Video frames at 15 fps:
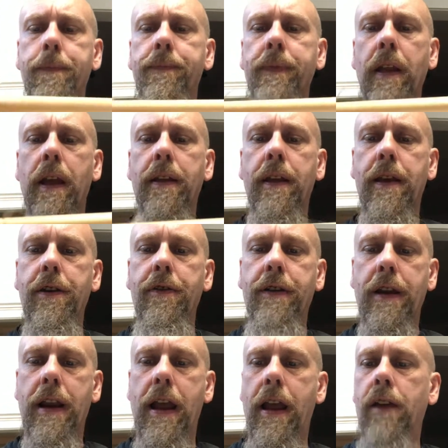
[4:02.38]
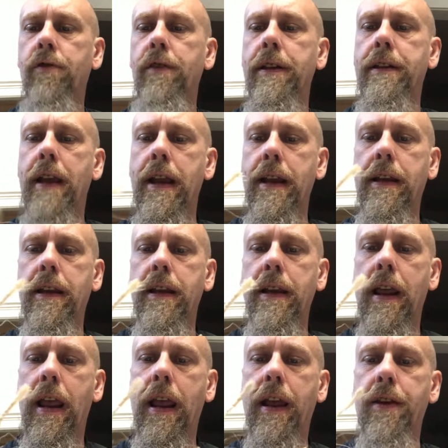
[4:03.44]
And then you can actually take
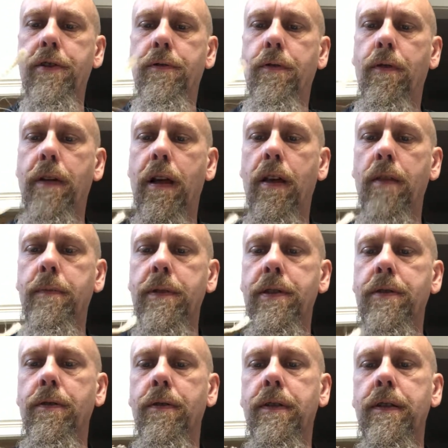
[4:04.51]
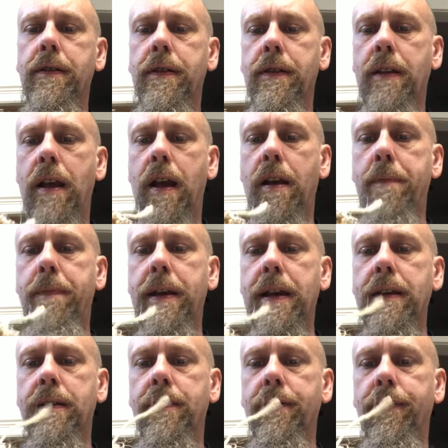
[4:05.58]
and add your own elements to it. This has got a
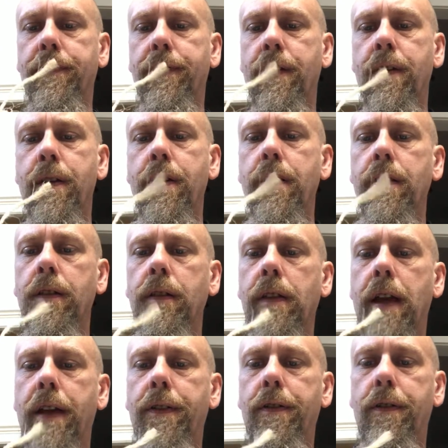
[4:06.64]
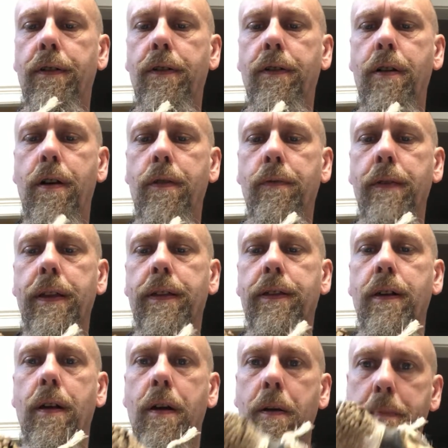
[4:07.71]
piece of leather with
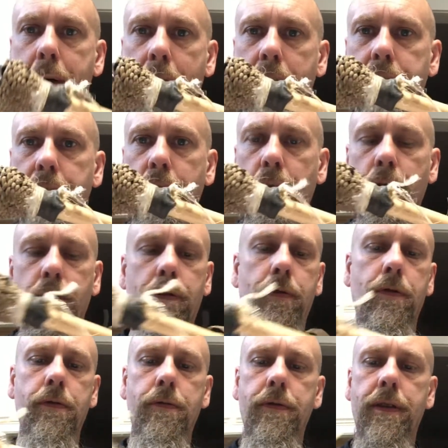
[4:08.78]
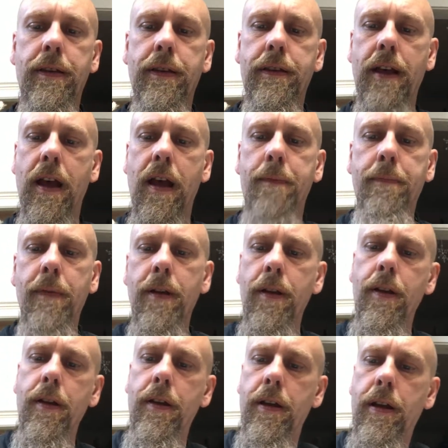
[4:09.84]
a pine cone glued to the top
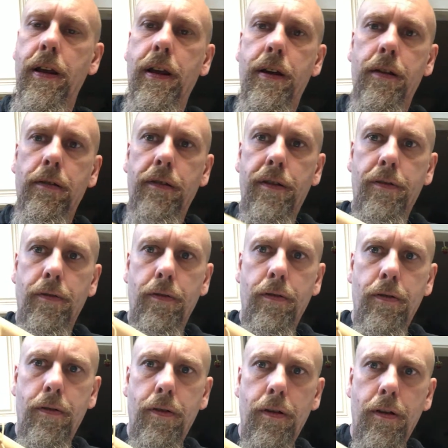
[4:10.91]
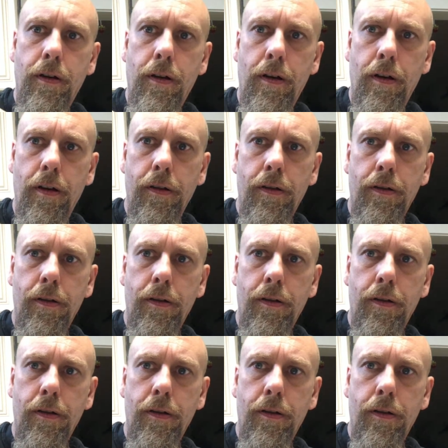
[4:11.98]
and a little, let's